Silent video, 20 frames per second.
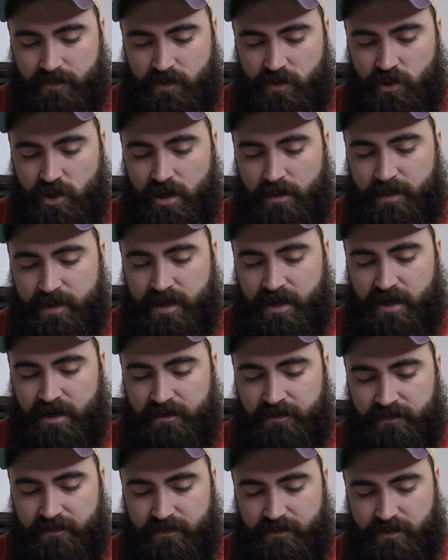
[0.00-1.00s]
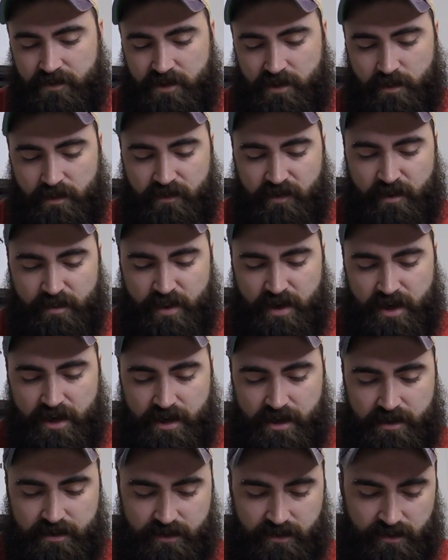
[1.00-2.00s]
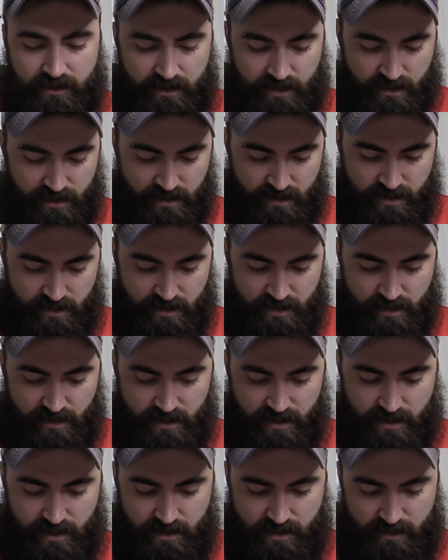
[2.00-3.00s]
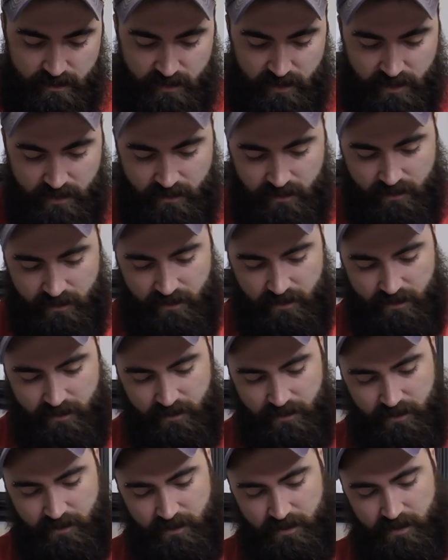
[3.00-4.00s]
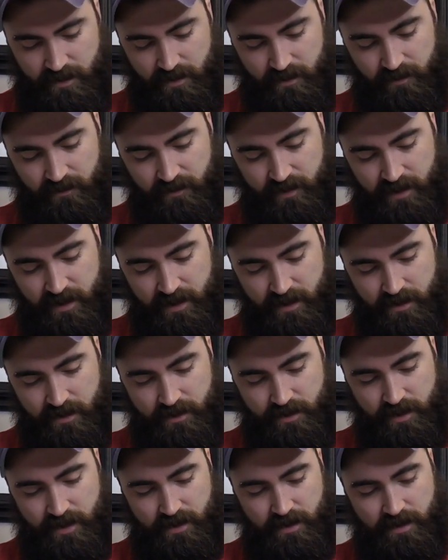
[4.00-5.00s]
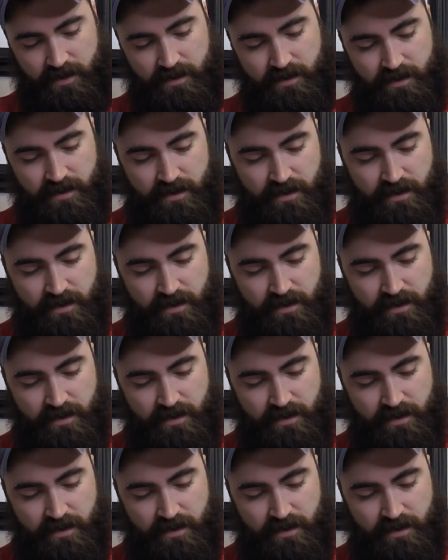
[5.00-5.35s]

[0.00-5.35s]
dropping off some of our products. Oh, I just fell off the tree there.